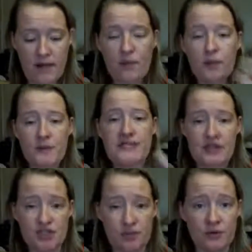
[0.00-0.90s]

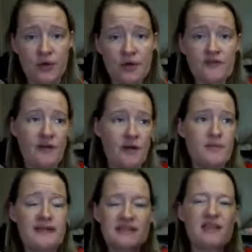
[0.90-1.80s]
protect you from
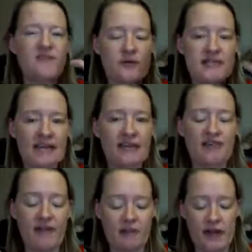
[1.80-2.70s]
psychic
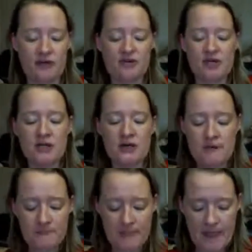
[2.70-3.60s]
vampires.
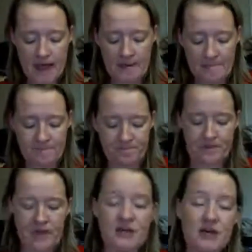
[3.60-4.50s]

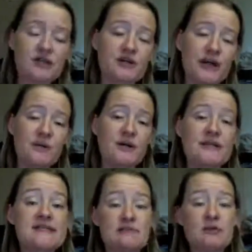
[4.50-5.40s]
Another great one
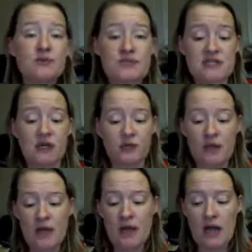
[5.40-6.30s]
is the moonstone.
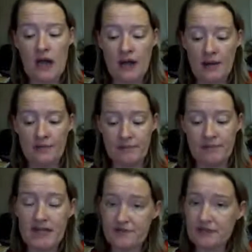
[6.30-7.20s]

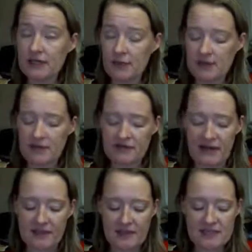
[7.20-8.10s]
Definitely one of my
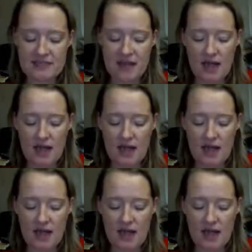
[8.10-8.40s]
favorites.